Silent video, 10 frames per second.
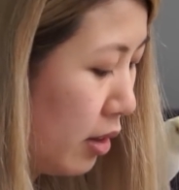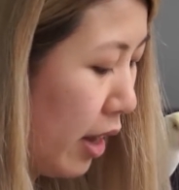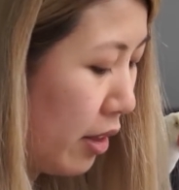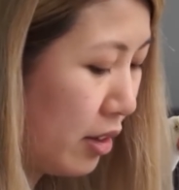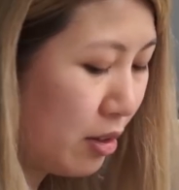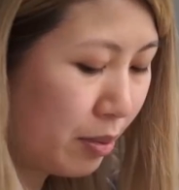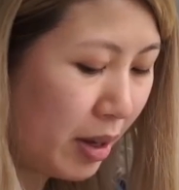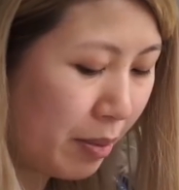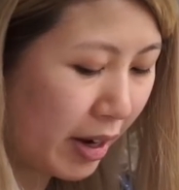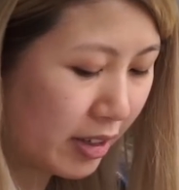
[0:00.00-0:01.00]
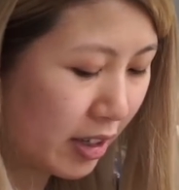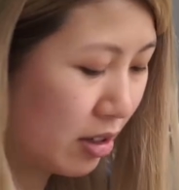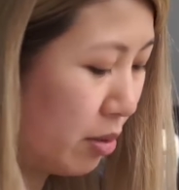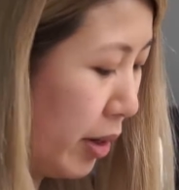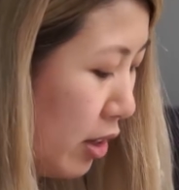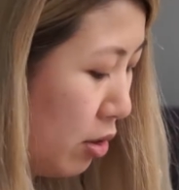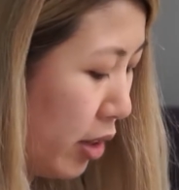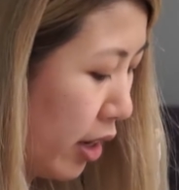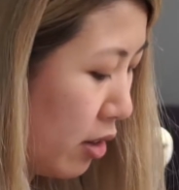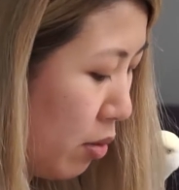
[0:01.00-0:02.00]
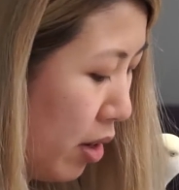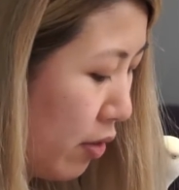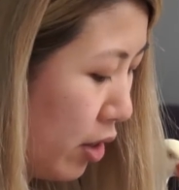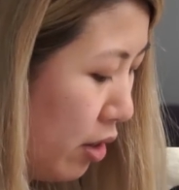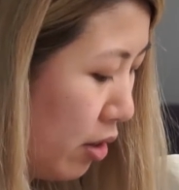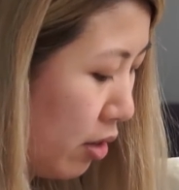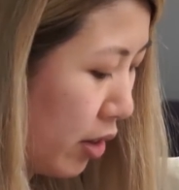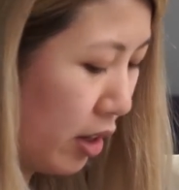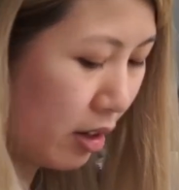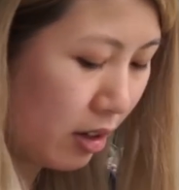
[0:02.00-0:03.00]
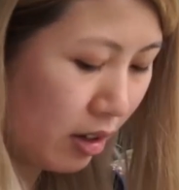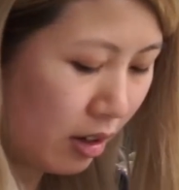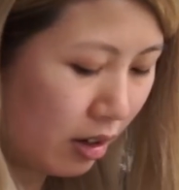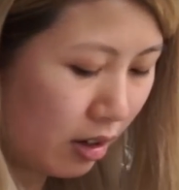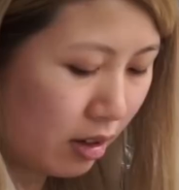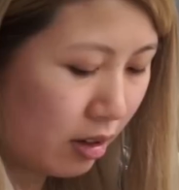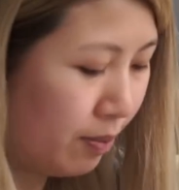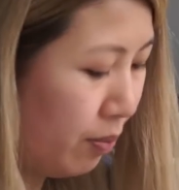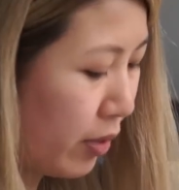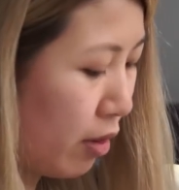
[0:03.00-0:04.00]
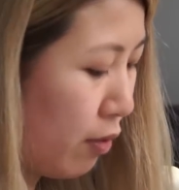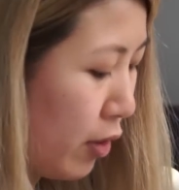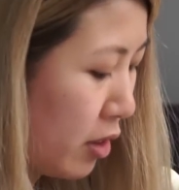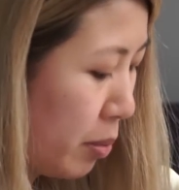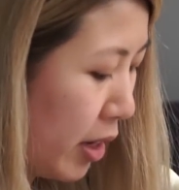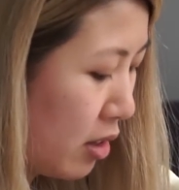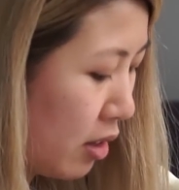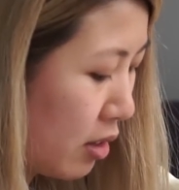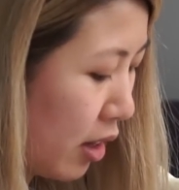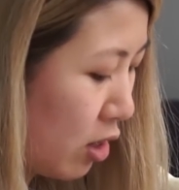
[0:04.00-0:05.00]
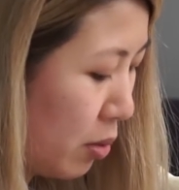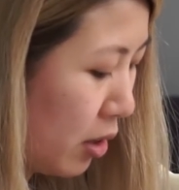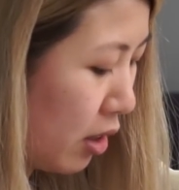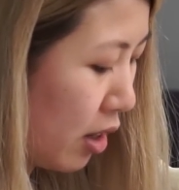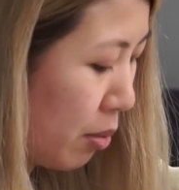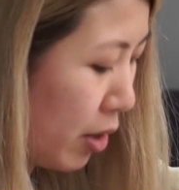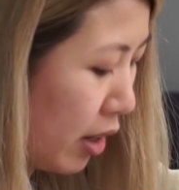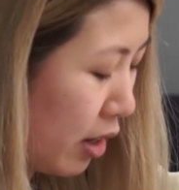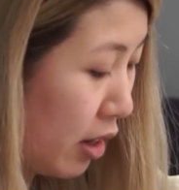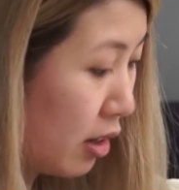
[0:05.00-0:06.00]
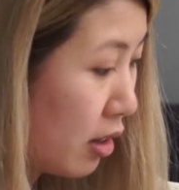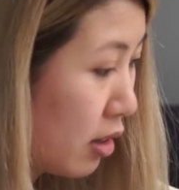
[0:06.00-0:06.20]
yeah, this will be my tester page. Who cares? Whatever, YOLO, right? First page of the sketchbook, you gotta break it in.